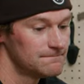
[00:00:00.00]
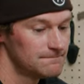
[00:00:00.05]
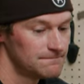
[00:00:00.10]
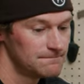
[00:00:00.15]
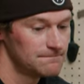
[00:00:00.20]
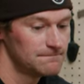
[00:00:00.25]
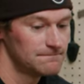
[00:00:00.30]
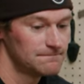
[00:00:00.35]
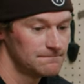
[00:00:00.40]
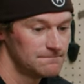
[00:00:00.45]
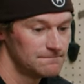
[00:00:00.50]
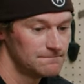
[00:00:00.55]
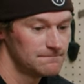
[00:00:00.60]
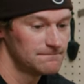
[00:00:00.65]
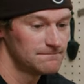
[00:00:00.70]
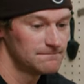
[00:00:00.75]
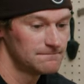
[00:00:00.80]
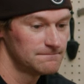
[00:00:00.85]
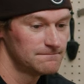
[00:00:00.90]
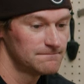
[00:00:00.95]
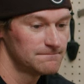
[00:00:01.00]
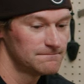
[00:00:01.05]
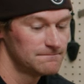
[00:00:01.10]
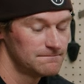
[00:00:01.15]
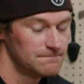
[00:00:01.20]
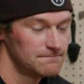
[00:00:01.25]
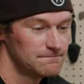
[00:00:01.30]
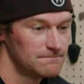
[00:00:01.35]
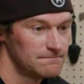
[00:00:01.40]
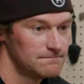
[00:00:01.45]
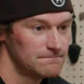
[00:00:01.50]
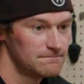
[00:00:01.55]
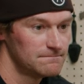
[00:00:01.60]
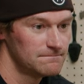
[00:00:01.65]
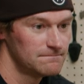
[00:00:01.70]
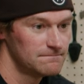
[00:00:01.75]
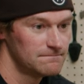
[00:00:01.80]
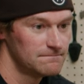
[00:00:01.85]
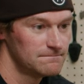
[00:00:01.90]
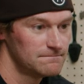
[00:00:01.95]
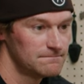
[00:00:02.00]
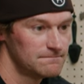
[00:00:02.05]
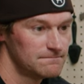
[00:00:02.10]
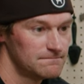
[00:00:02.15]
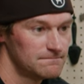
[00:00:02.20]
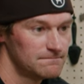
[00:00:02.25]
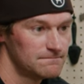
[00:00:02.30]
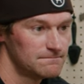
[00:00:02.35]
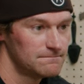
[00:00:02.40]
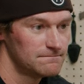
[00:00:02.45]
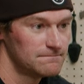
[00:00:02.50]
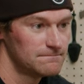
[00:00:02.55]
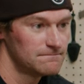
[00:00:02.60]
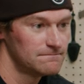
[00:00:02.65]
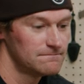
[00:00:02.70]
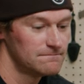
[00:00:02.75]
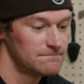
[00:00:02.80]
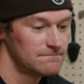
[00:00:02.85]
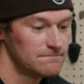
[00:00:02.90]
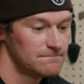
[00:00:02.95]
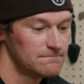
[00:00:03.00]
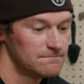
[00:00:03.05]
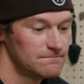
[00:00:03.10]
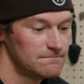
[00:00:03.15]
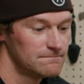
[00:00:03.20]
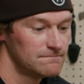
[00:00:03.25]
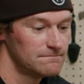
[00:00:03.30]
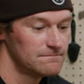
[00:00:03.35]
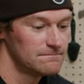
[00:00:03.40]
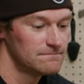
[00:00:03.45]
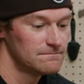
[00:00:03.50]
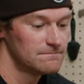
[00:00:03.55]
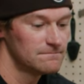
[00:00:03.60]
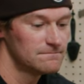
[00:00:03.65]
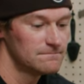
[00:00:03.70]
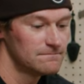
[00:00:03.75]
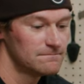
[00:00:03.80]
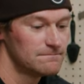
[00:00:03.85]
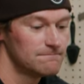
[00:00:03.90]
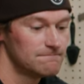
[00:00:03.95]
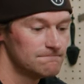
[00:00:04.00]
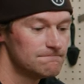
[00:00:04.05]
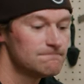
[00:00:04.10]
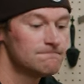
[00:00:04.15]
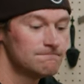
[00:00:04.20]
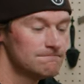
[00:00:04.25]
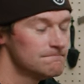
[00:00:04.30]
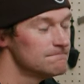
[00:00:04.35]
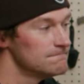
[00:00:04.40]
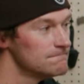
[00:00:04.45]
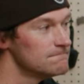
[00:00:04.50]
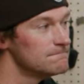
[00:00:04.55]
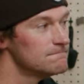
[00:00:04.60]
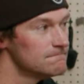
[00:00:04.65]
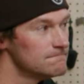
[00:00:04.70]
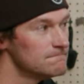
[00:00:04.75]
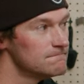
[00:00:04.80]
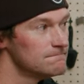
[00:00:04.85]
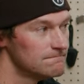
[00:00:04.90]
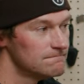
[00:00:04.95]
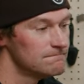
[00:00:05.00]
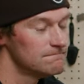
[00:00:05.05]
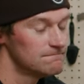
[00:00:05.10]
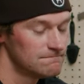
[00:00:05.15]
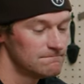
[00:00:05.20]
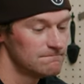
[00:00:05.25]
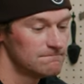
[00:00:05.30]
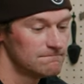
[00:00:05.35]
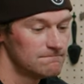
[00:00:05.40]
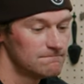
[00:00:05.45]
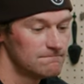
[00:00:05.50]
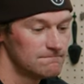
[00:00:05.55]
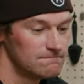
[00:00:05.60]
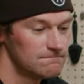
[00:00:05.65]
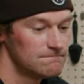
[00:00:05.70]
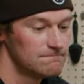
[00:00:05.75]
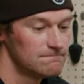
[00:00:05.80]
No words are spoken by the person on screen.